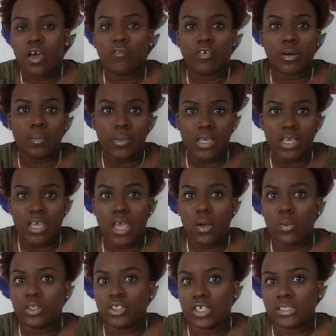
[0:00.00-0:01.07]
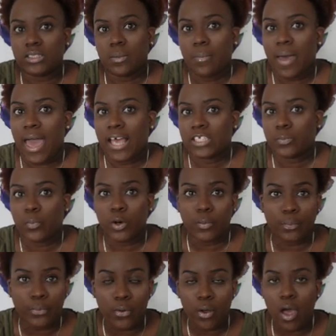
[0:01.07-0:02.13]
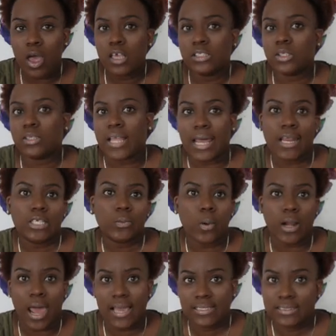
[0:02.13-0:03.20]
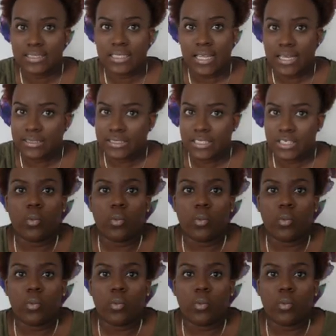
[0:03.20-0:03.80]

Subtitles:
For me, it was just the passport book, so that is what I selected.